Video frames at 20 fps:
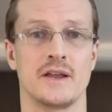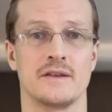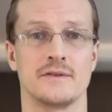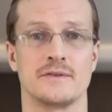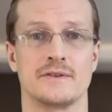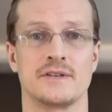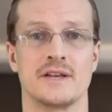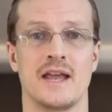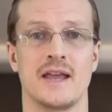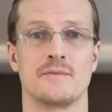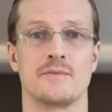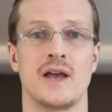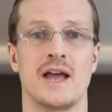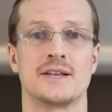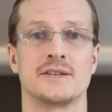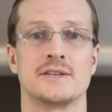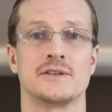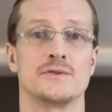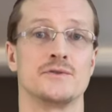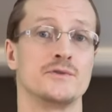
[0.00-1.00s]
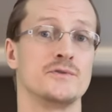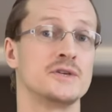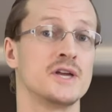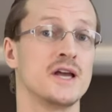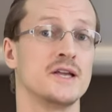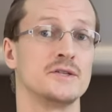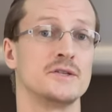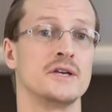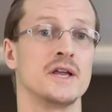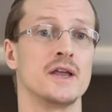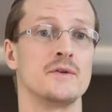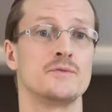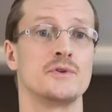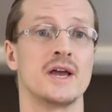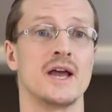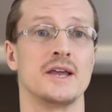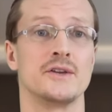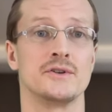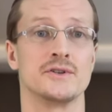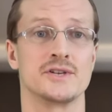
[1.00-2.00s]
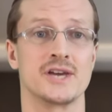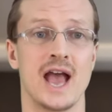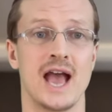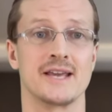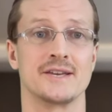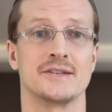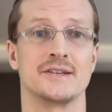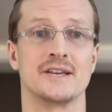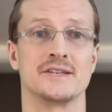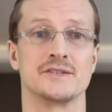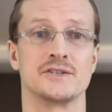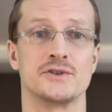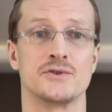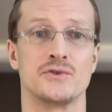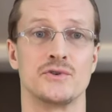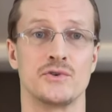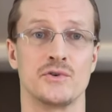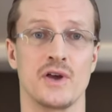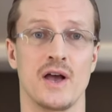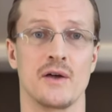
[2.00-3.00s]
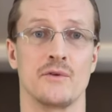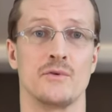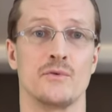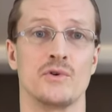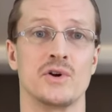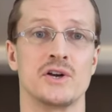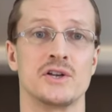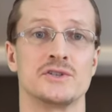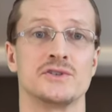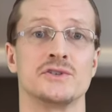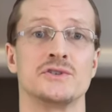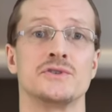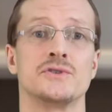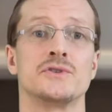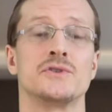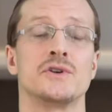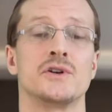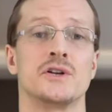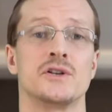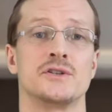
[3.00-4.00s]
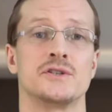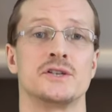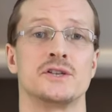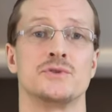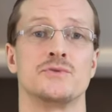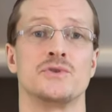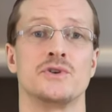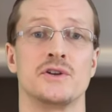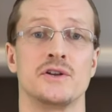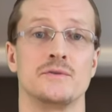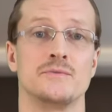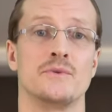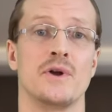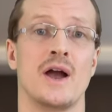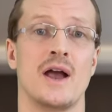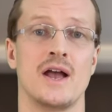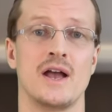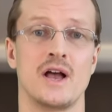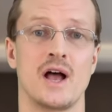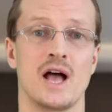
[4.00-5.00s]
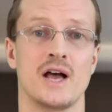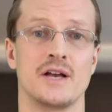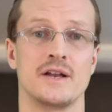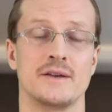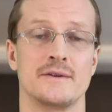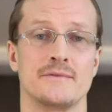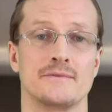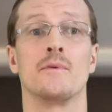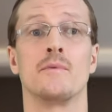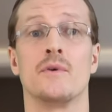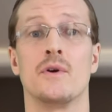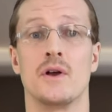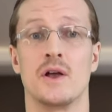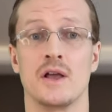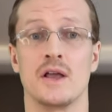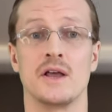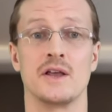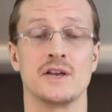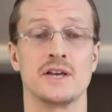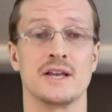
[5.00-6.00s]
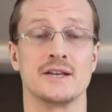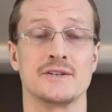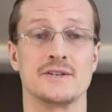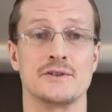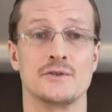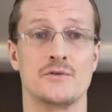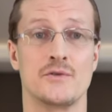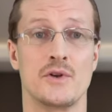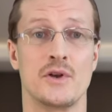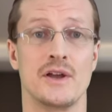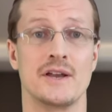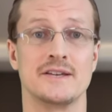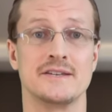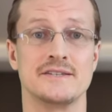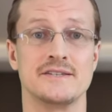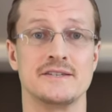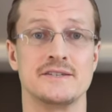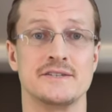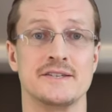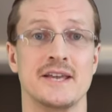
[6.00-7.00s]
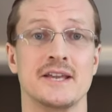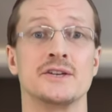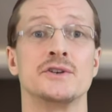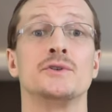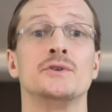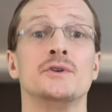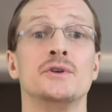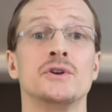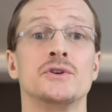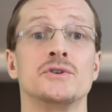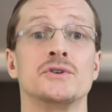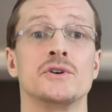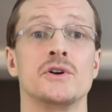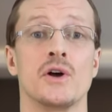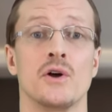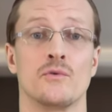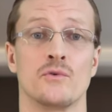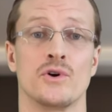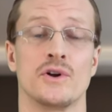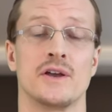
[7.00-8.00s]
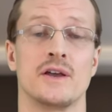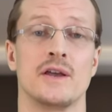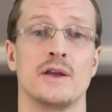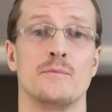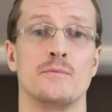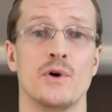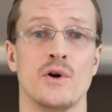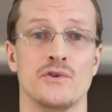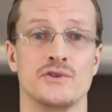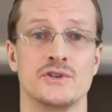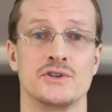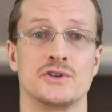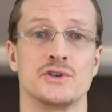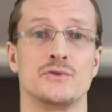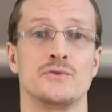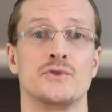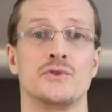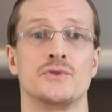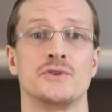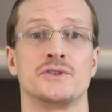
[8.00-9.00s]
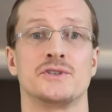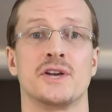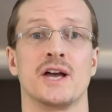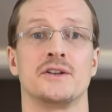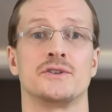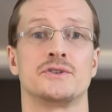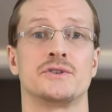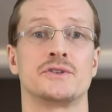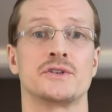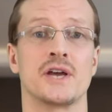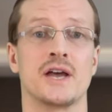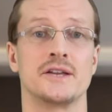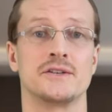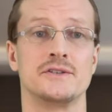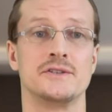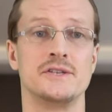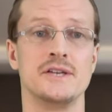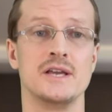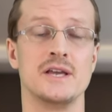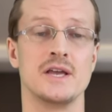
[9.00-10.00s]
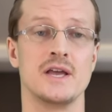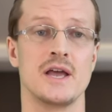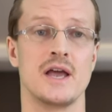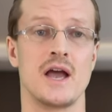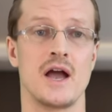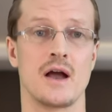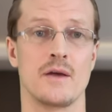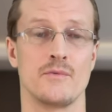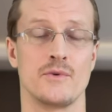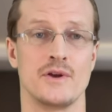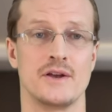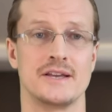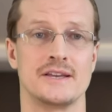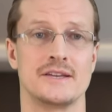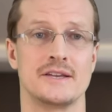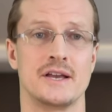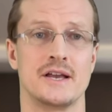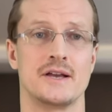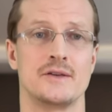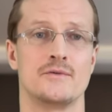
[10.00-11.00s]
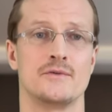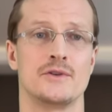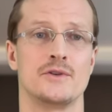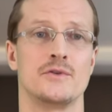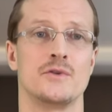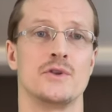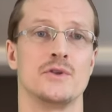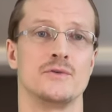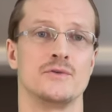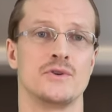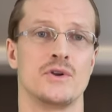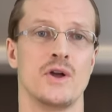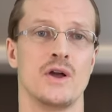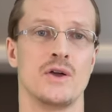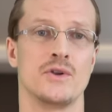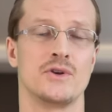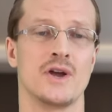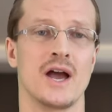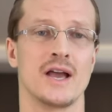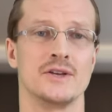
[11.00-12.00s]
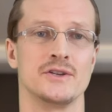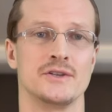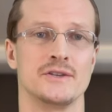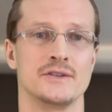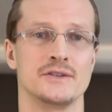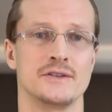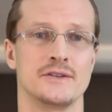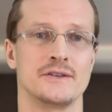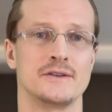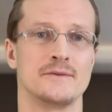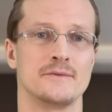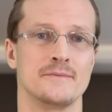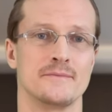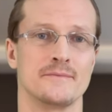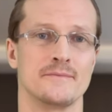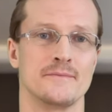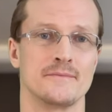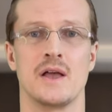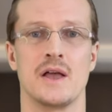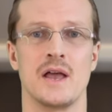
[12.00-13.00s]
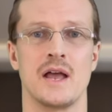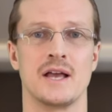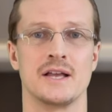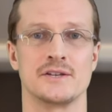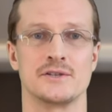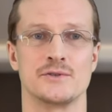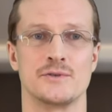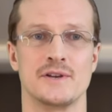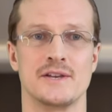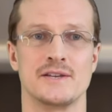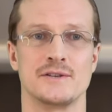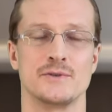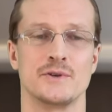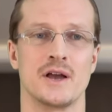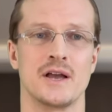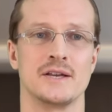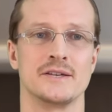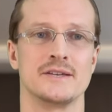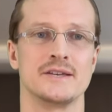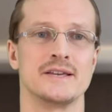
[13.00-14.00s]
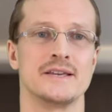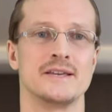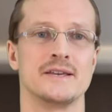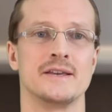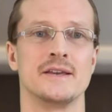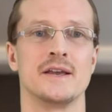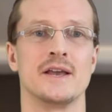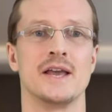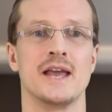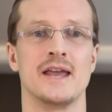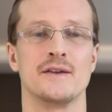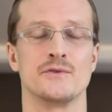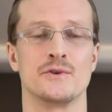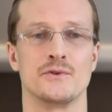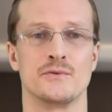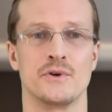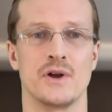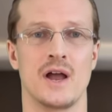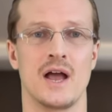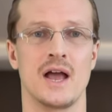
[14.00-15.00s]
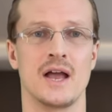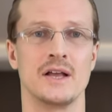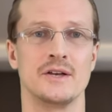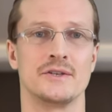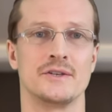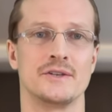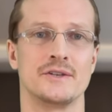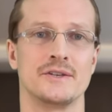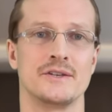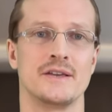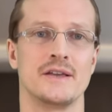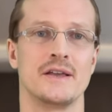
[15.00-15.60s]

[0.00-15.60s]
Today we have some fun with English accents from around the world, spoken by AI. Kids 3 to 6 years old will get the most from this exercise, but it is useful for all ages. And it's really fun, even for adults.